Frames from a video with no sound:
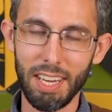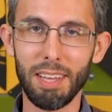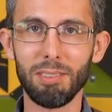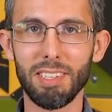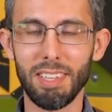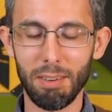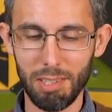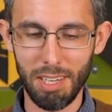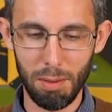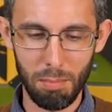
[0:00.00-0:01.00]
Yeah, that was that
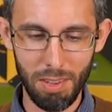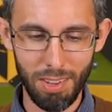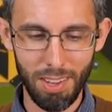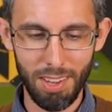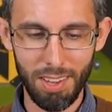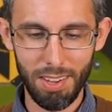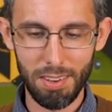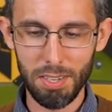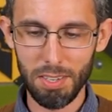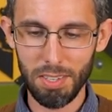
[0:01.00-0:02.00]
was him.
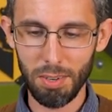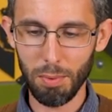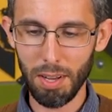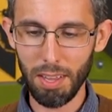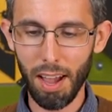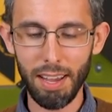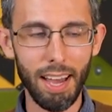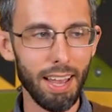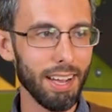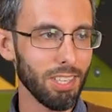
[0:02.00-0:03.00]
So
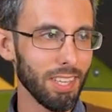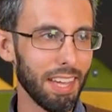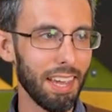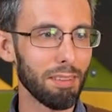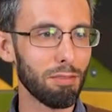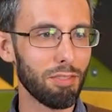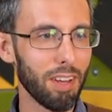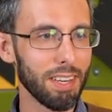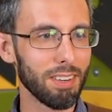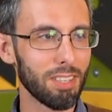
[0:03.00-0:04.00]
I, actually can't
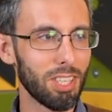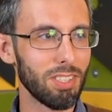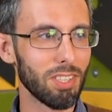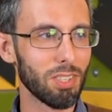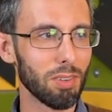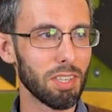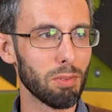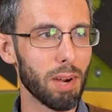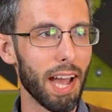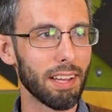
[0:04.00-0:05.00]
find our
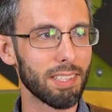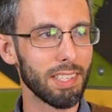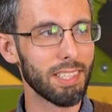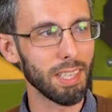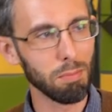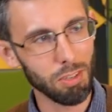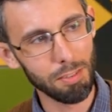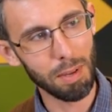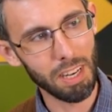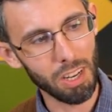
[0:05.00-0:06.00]
Cheezosaurus rex. It seems to
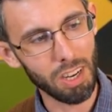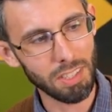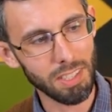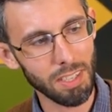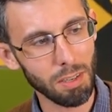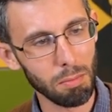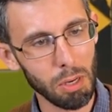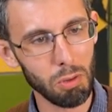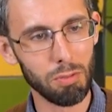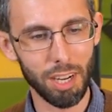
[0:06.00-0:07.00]
have been lost in a
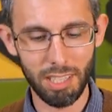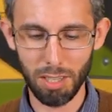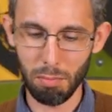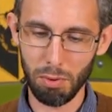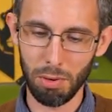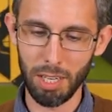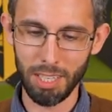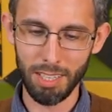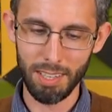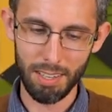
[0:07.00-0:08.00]
move at some
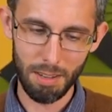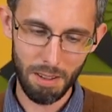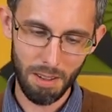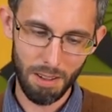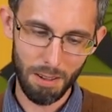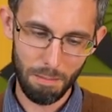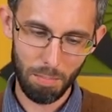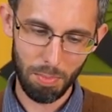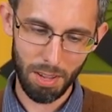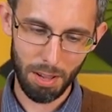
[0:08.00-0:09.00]
point.
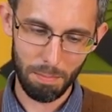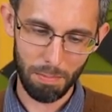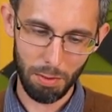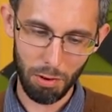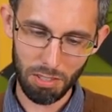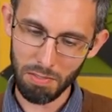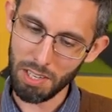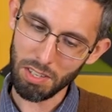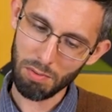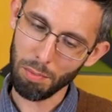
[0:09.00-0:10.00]
Um, the first of
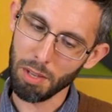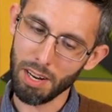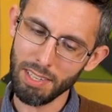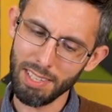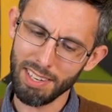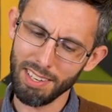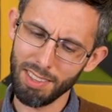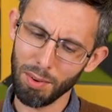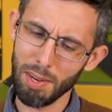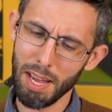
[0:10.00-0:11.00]
these is from the
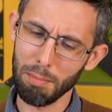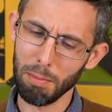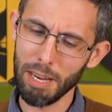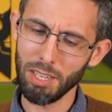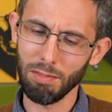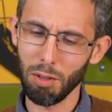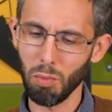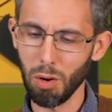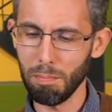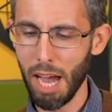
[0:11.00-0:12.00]
1993 Amblimation film
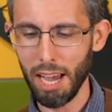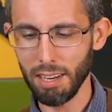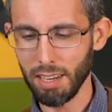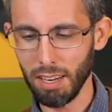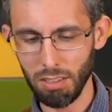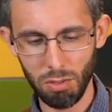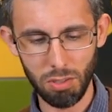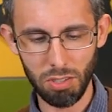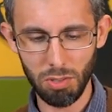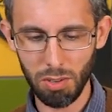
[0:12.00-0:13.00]
We're Back, A
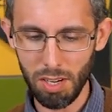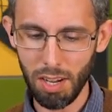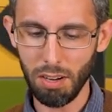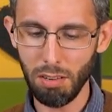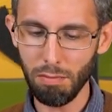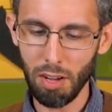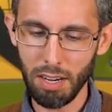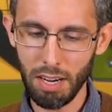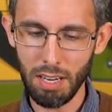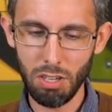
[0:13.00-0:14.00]
Dinosaur Story. I couldn't
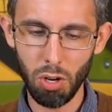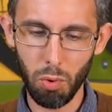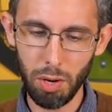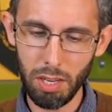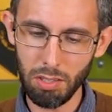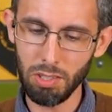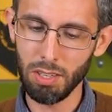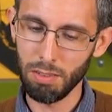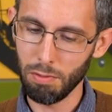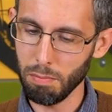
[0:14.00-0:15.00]
find any toys
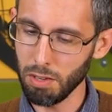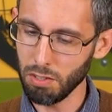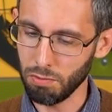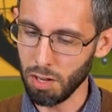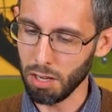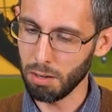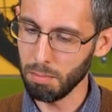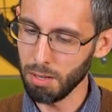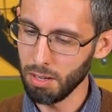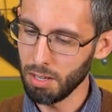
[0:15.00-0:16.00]
from this
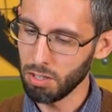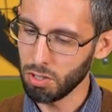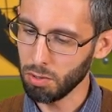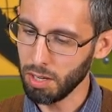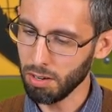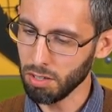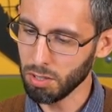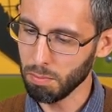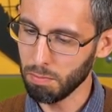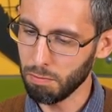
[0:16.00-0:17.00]
film, so here are
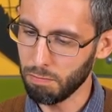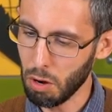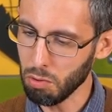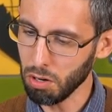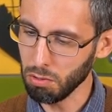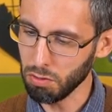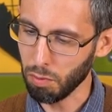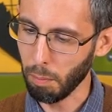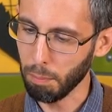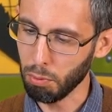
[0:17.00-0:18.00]
some photos
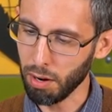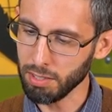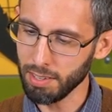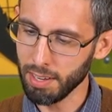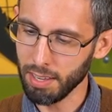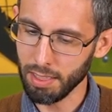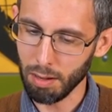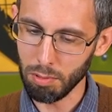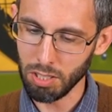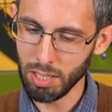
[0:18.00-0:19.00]
from a press kit
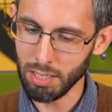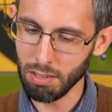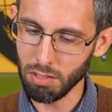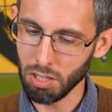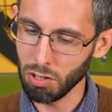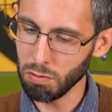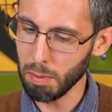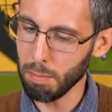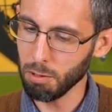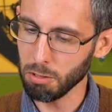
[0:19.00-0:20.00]
that was sent out to
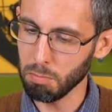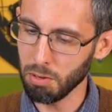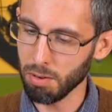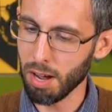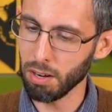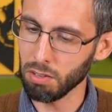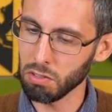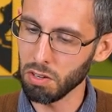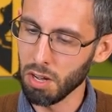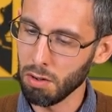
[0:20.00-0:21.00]
newspapers and
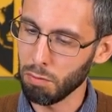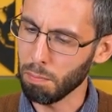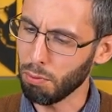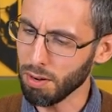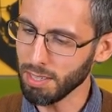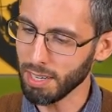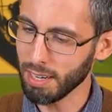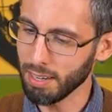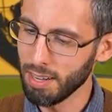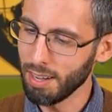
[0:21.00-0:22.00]
periodicals for
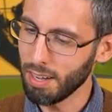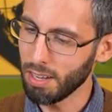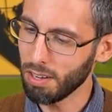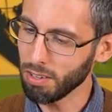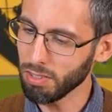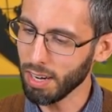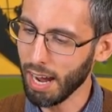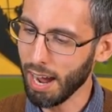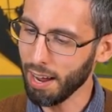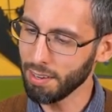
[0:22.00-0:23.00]
printing alongside
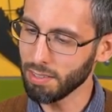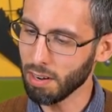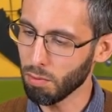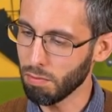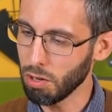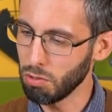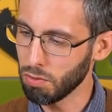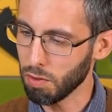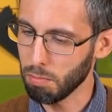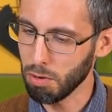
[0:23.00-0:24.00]
ads and reviews
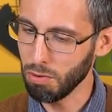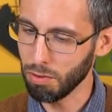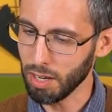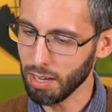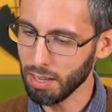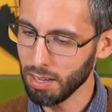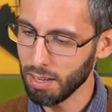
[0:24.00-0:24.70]
for the movie.